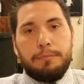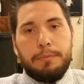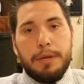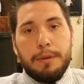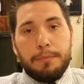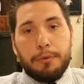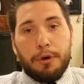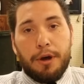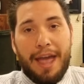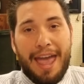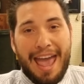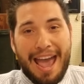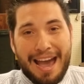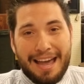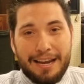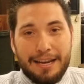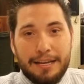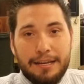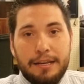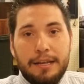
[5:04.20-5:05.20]
people
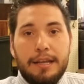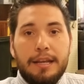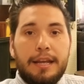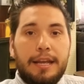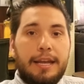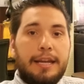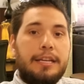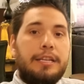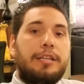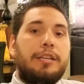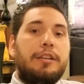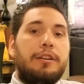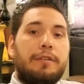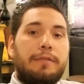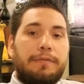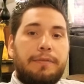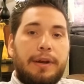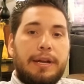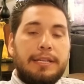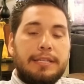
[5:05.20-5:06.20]
added into
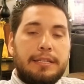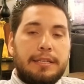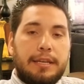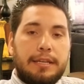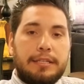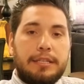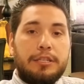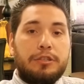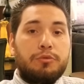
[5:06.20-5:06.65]
your friends list.